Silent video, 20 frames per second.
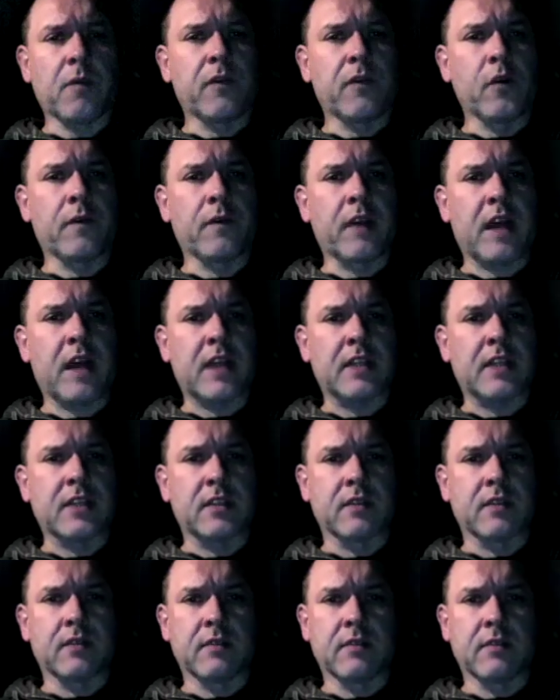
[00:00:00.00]
flat.
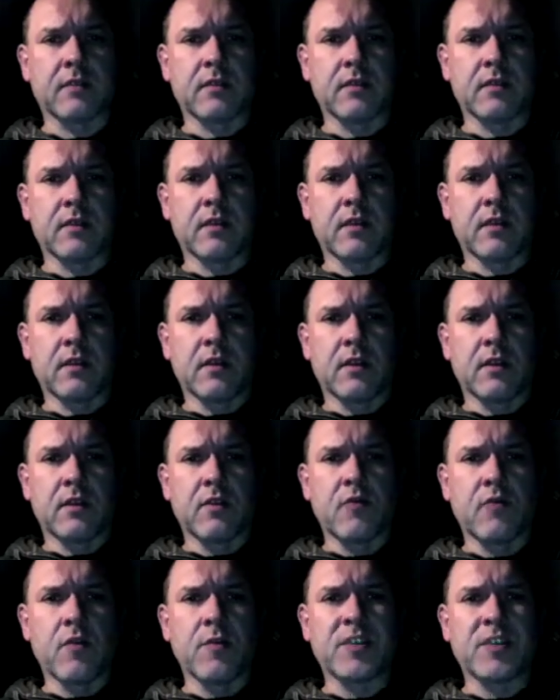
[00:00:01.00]
The
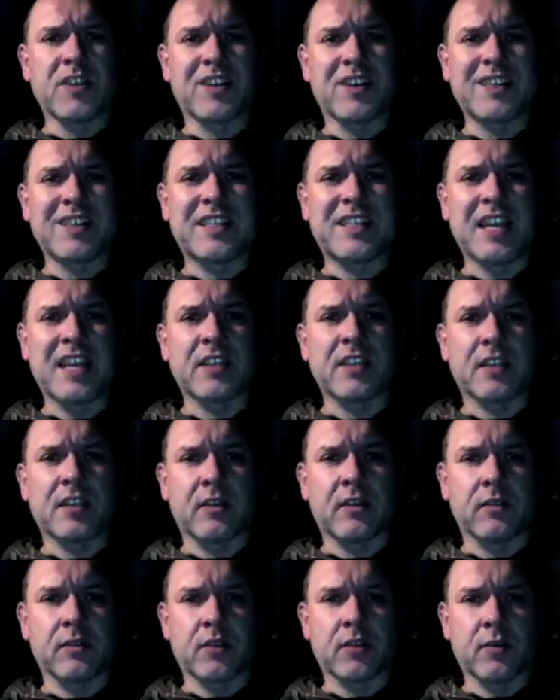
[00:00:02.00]
room is
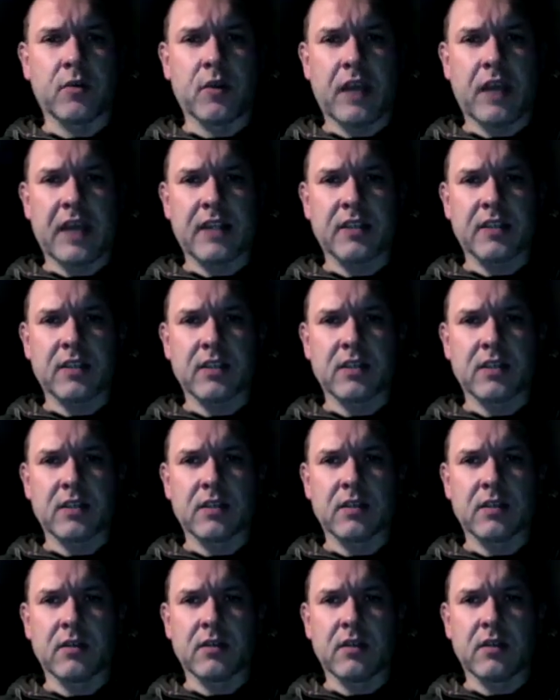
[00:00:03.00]
identical to Organza's.
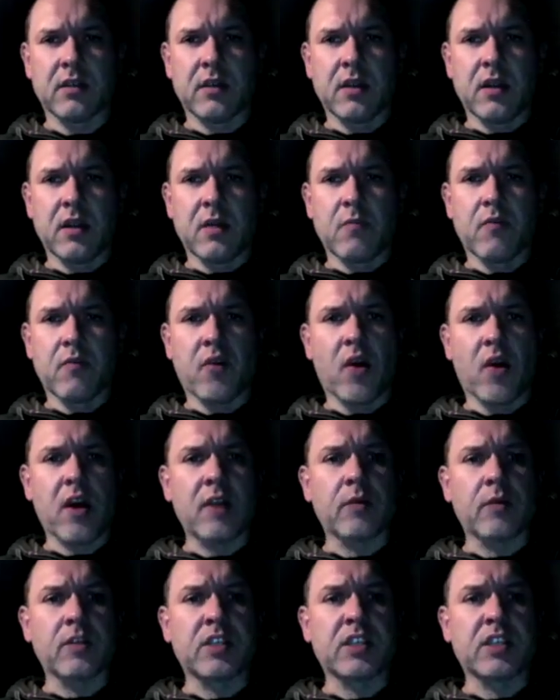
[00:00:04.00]
Bright
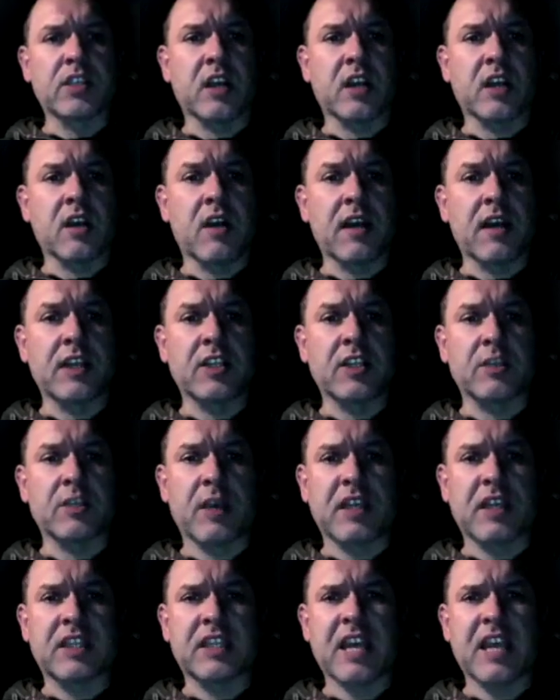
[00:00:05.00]
with sunlight and
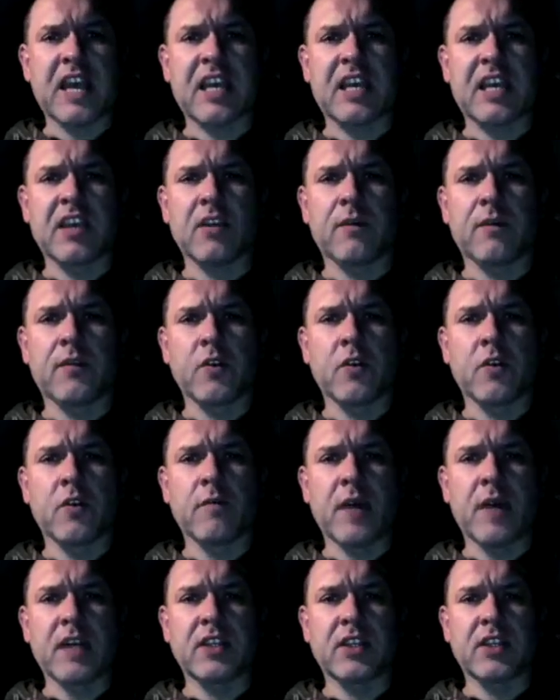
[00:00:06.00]
spectacular view of
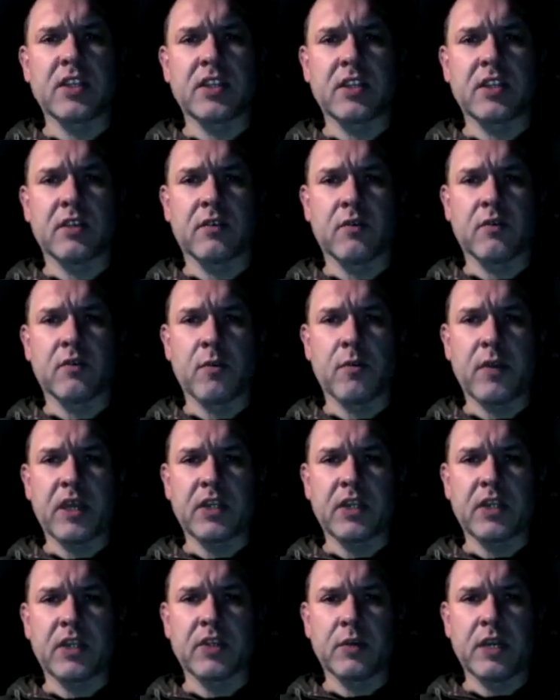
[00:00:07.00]
Manchester through a
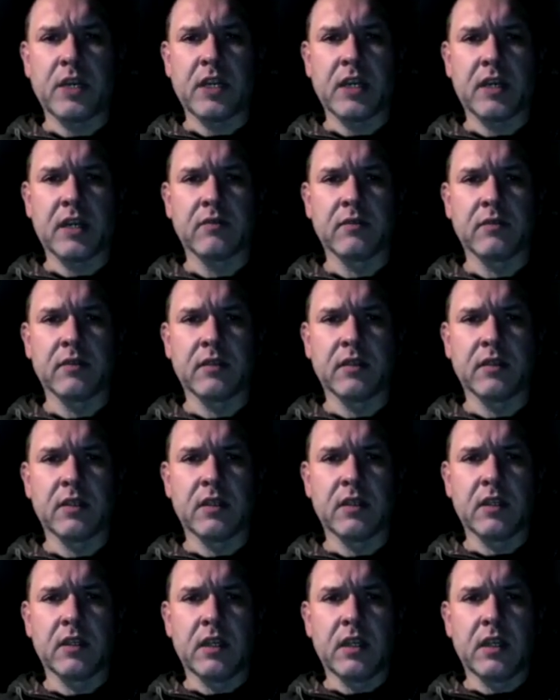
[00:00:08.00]
picture window.
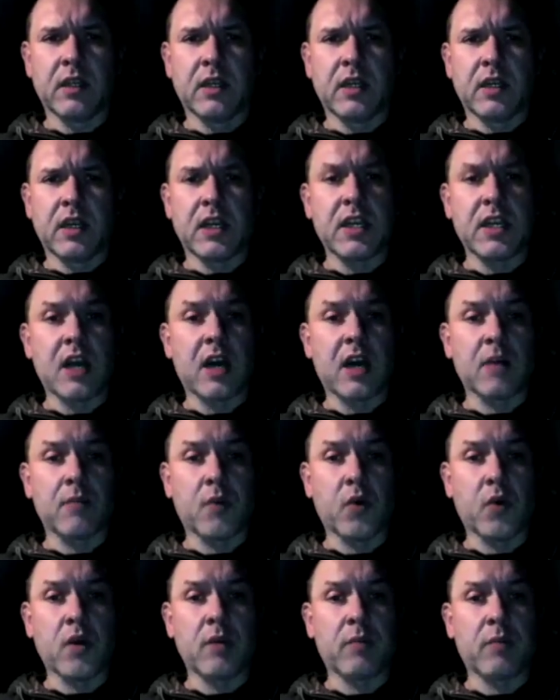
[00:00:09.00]
A young
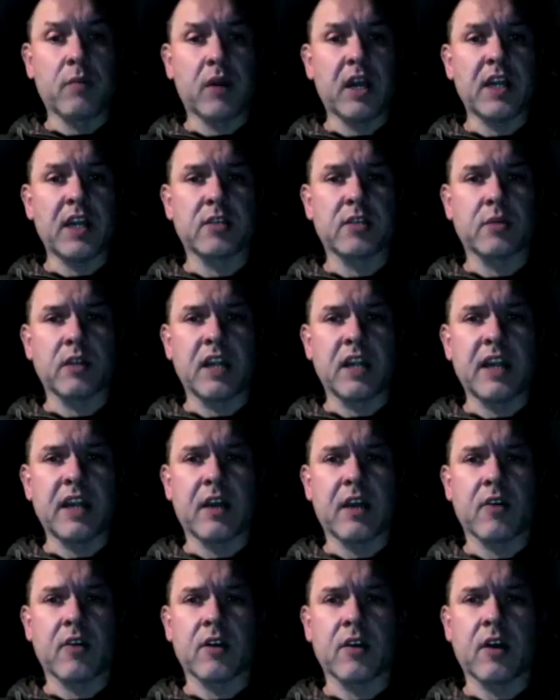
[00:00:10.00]
boy plays with Lego
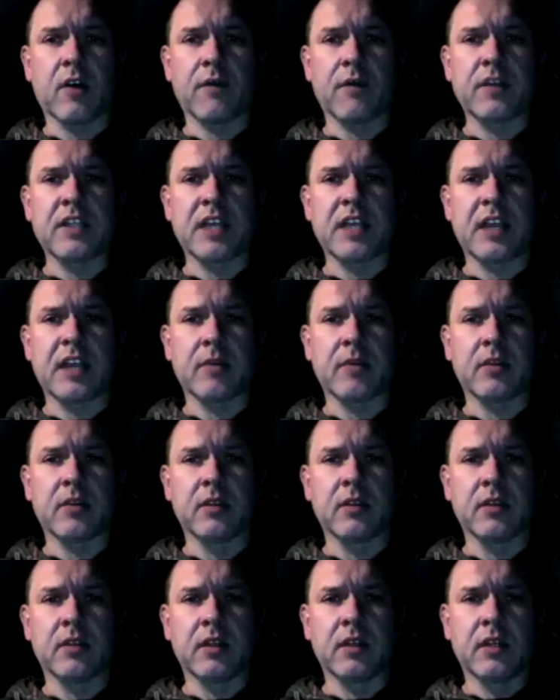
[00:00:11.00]
at the coffee table.
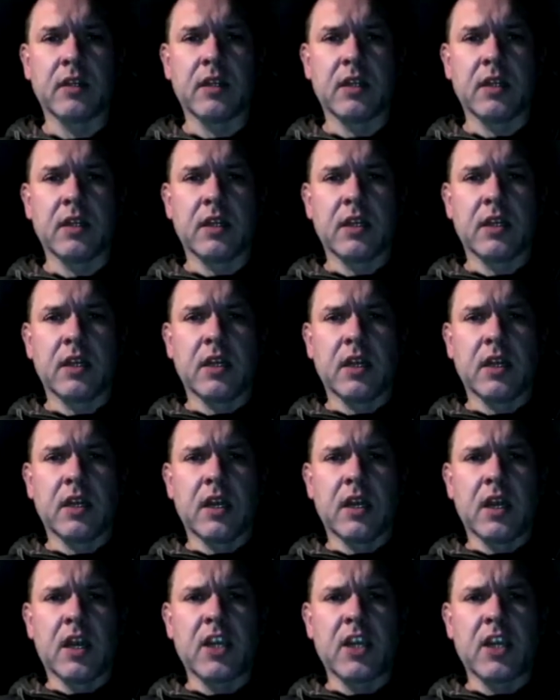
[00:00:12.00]

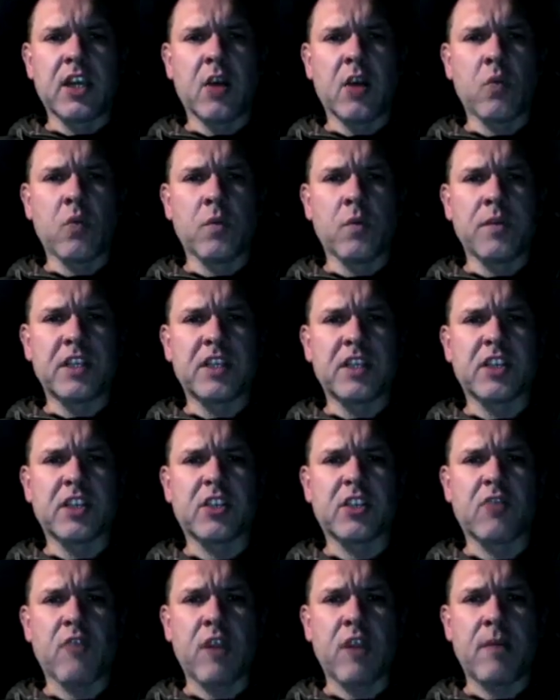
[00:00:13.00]
A young woman is
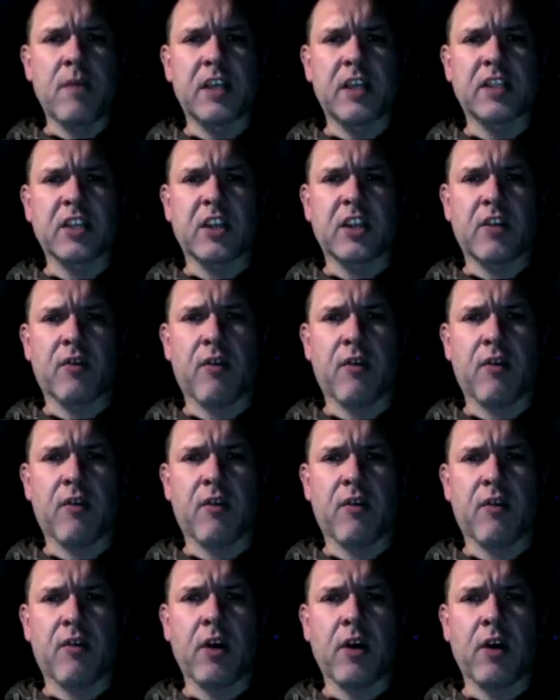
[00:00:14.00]
screaming at a
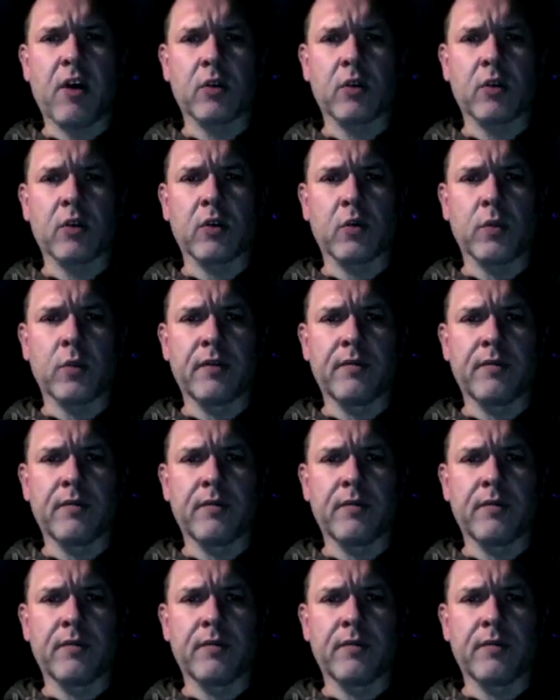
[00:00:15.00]
crying older woman.